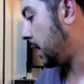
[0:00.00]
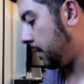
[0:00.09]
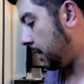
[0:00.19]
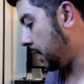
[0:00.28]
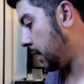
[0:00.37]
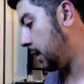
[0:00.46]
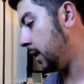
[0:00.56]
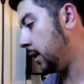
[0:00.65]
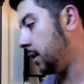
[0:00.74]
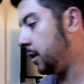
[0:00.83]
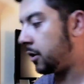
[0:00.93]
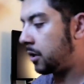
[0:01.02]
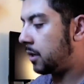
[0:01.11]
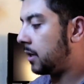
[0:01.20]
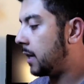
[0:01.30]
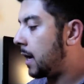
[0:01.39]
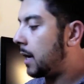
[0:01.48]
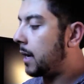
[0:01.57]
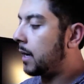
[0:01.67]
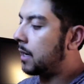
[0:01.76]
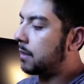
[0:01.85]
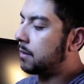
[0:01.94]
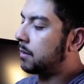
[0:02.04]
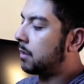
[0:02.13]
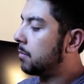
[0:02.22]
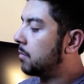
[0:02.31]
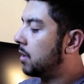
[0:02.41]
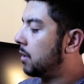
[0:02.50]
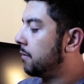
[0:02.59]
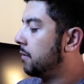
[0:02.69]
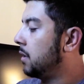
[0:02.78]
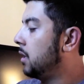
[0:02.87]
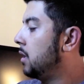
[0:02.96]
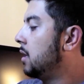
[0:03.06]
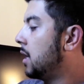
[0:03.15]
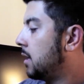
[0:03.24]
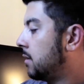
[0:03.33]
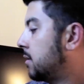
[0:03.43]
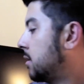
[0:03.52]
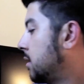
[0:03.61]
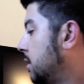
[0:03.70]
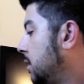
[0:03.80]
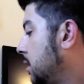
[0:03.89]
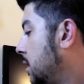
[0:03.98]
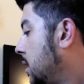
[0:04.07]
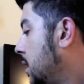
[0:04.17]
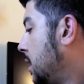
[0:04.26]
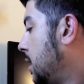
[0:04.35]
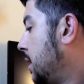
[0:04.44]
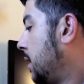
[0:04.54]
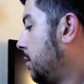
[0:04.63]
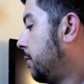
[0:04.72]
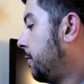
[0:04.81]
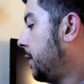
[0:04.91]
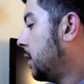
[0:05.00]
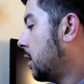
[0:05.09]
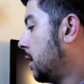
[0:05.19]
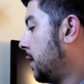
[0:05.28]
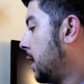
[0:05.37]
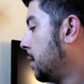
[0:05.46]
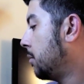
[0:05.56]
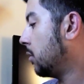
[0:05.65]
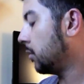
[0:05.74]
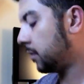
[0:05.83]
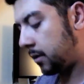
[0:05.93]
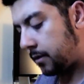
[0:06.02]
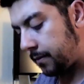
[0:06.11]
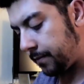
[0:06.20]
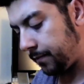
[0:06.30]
And then in addition to that, I got some of the nuts that would fit on that bolt,